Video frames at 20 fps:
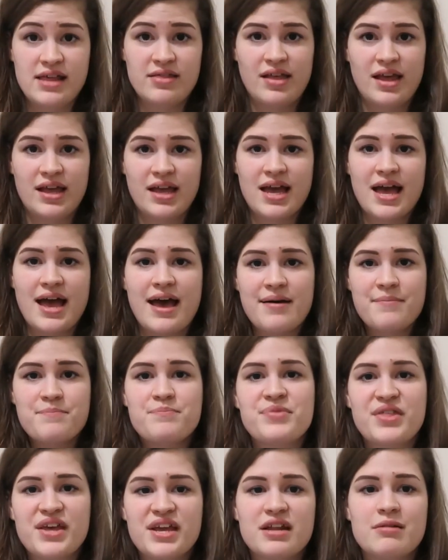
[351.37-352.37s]
Like
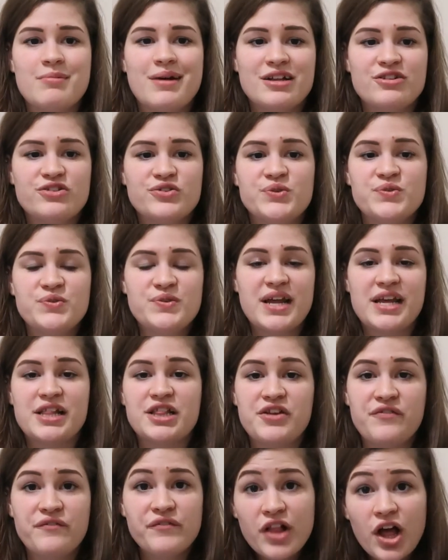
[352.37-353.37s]
I'm thinking about doing
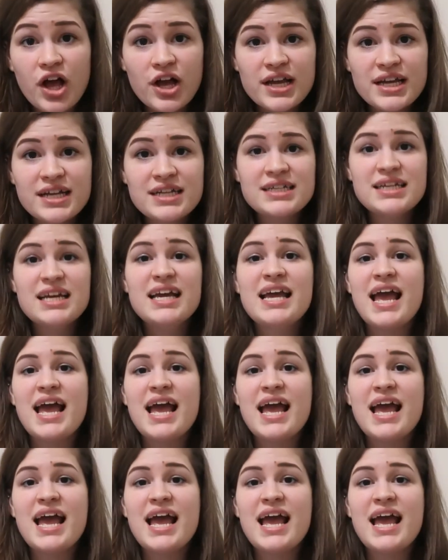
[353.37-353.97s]
daily vlogging